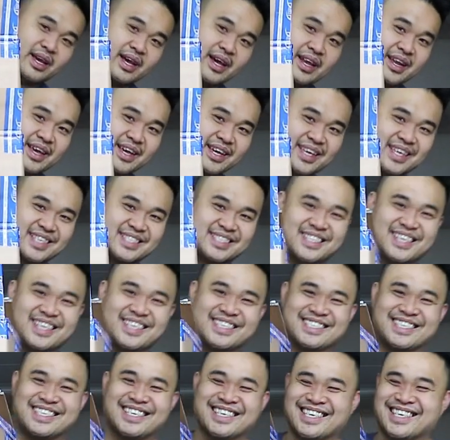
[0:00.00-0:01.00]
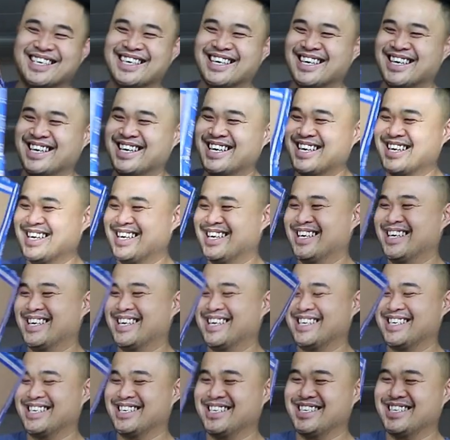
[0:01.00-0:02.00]
And I guess this
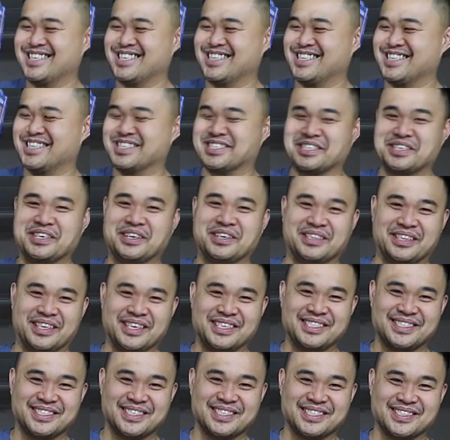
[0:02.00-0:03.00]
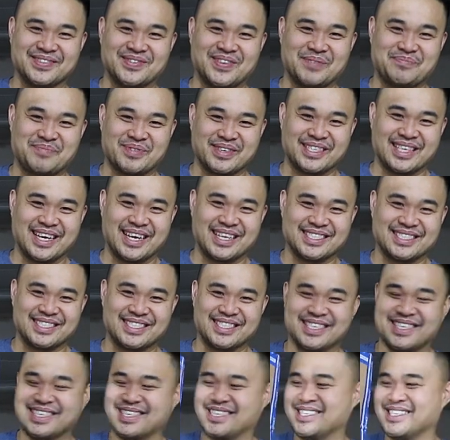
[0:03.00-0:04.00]
this this is what protects
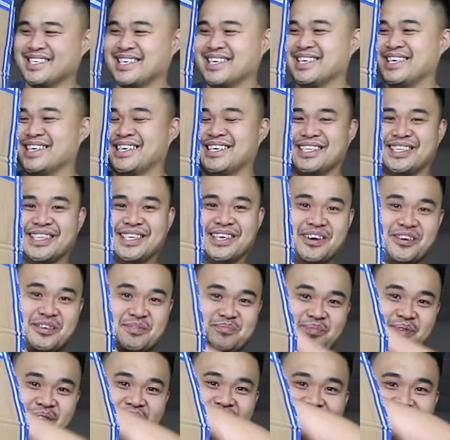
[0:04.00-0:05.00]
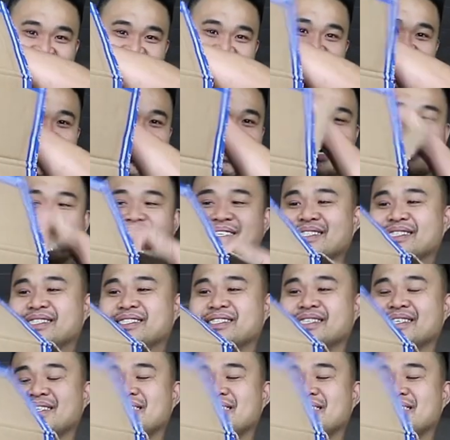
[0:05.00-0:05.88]
the the art box, I guess.